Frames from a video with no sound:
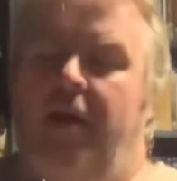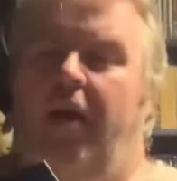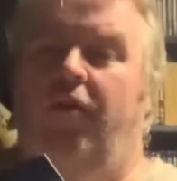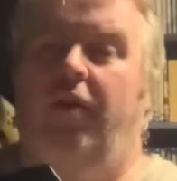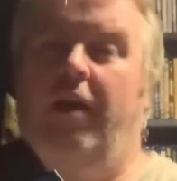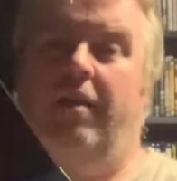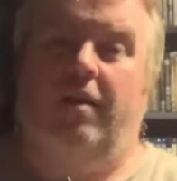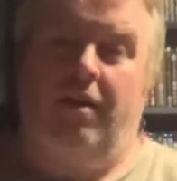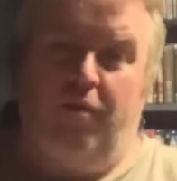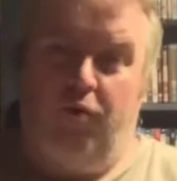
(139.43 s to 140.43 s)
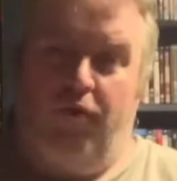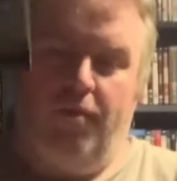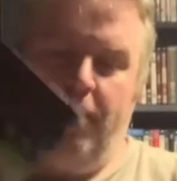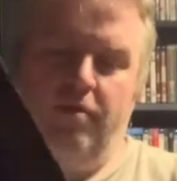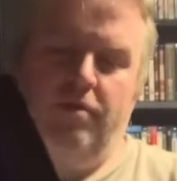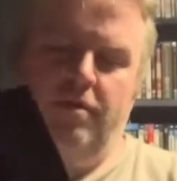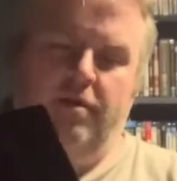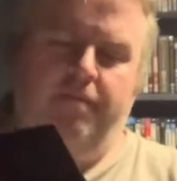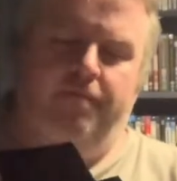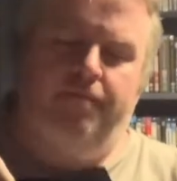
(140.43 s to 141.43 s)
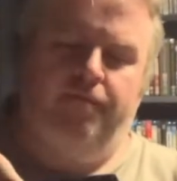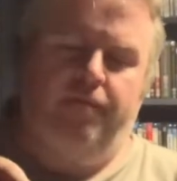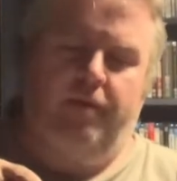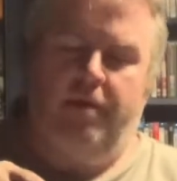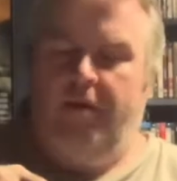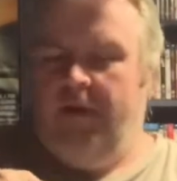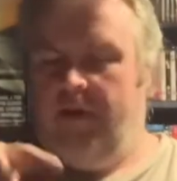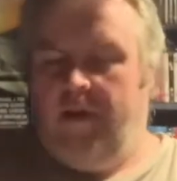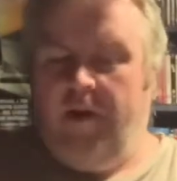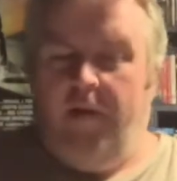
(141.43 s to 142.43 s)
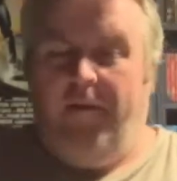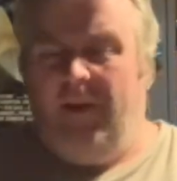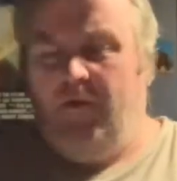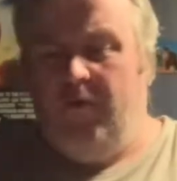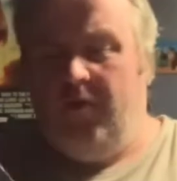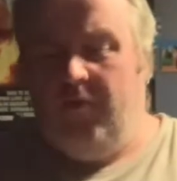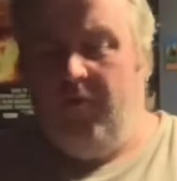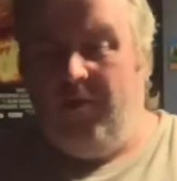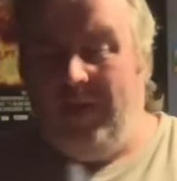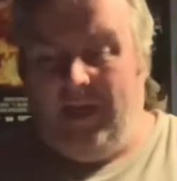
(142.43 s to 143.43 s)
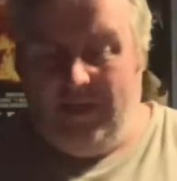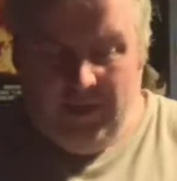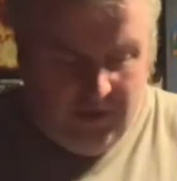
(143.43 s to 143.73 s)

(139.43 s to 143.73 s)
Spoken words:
and you get the movie poster. And this was ridiculously,